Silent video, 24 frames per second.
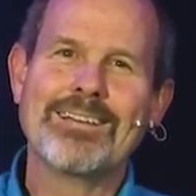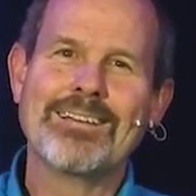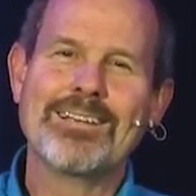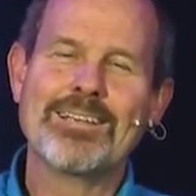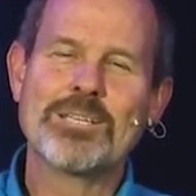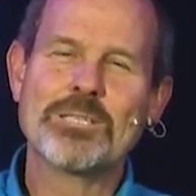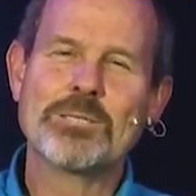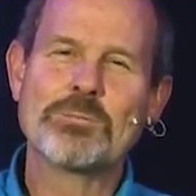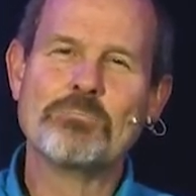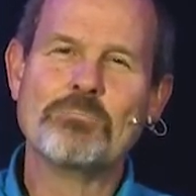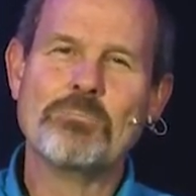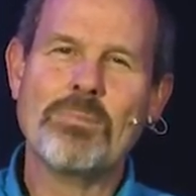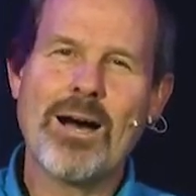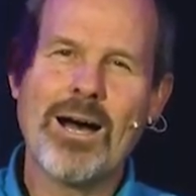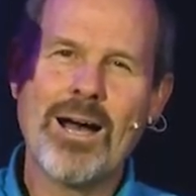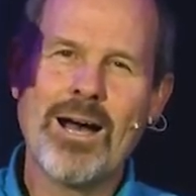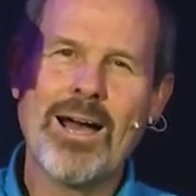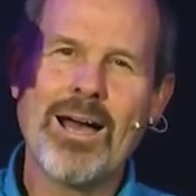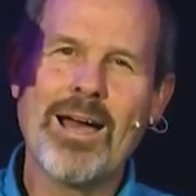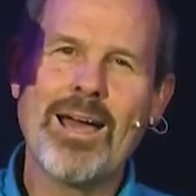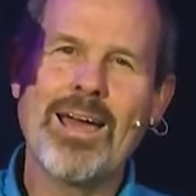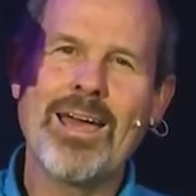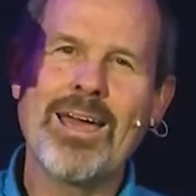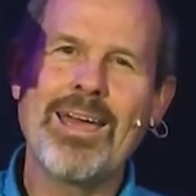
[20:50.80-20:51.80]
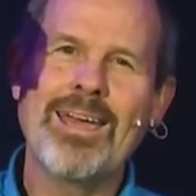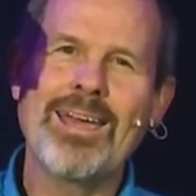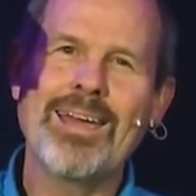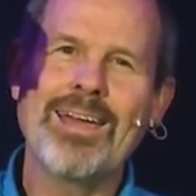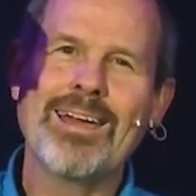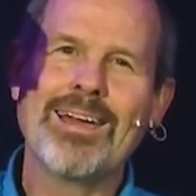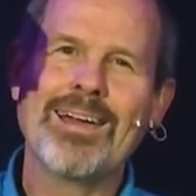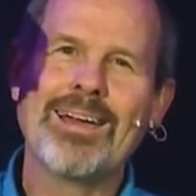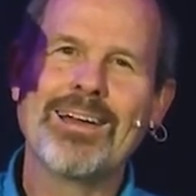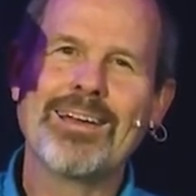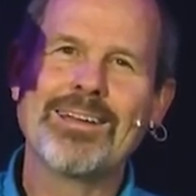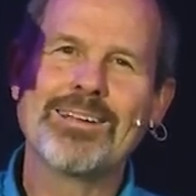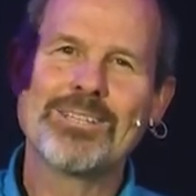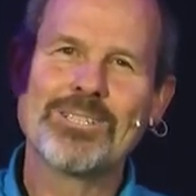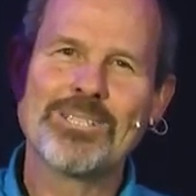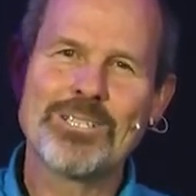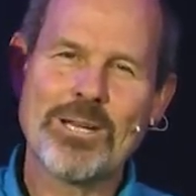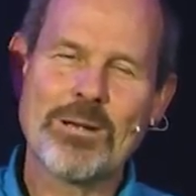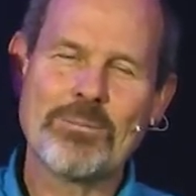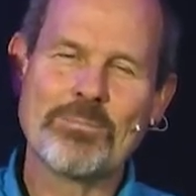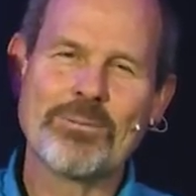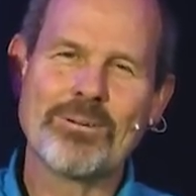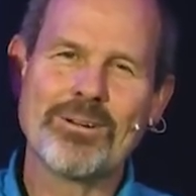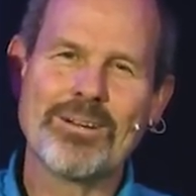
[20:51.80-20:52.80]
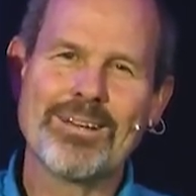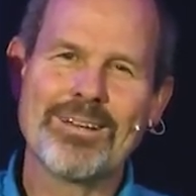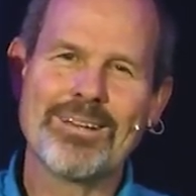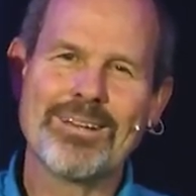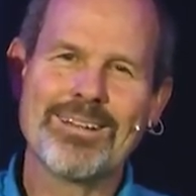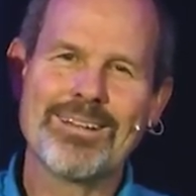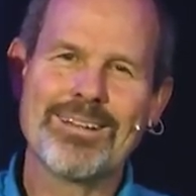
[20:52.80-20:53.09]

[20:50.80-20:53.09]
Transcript: is my shepherd.